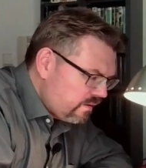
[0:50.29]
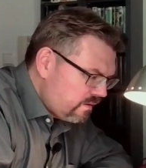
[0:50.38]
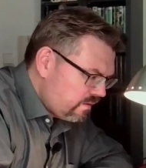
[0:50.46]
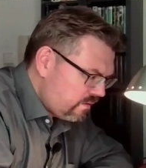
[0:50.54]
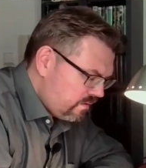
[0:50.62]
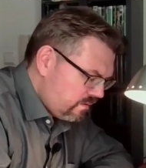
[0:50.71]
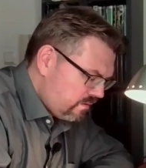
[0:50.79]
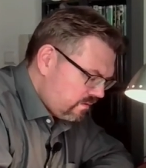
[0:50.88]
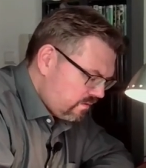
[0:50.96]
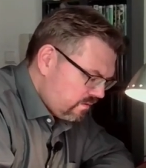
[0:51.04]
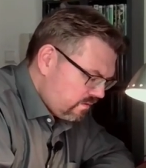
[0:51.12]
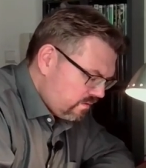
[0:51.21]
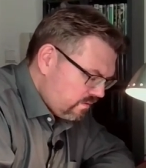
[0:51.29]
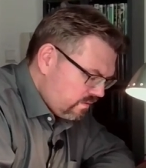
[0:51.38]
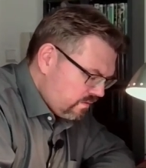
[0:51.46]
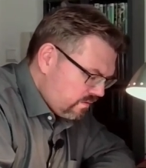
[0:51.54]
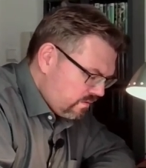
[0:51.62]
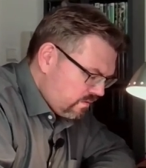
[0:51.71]

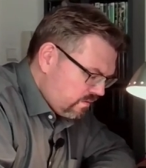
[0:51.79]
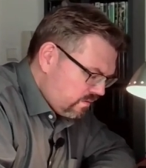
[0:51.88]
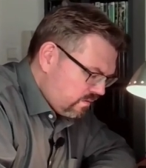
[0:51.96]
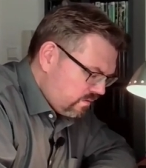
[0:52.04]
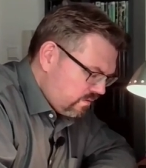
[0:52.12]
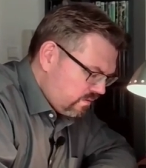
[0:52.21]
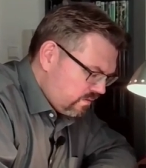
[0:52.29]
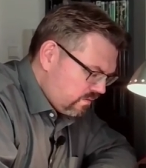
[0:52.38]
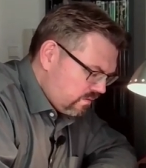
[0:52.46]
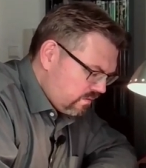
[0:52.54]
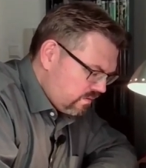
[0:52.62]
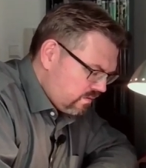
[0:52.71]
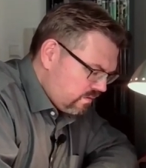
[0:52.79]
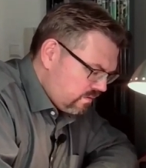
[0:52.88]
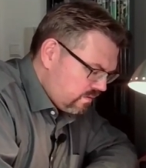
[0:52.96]
(no one is talking)